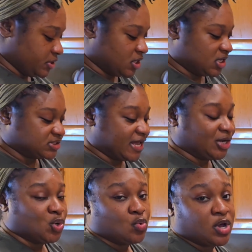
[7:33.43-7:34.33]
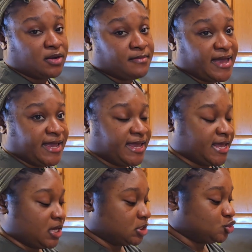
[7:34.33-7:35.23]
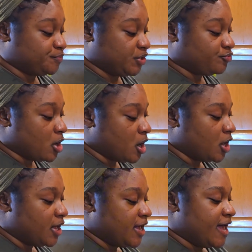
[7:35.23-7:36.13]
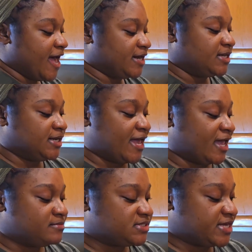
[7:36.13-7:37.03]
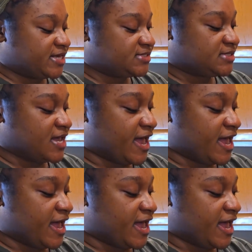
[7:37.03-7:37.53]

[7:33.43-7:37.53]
because I don't want my egg to be raw. And the lime zest,